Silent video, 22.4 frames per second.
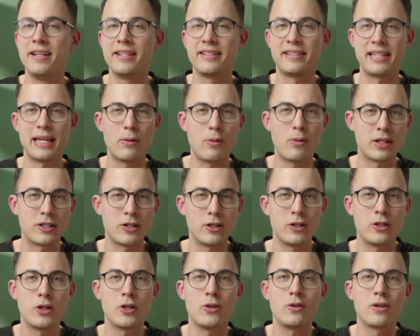see what
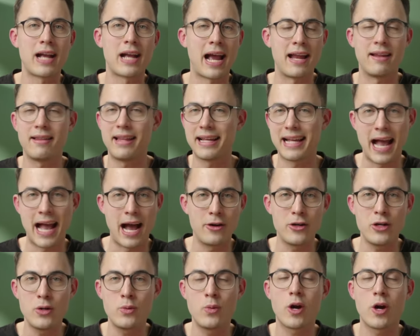you do, kind of like how you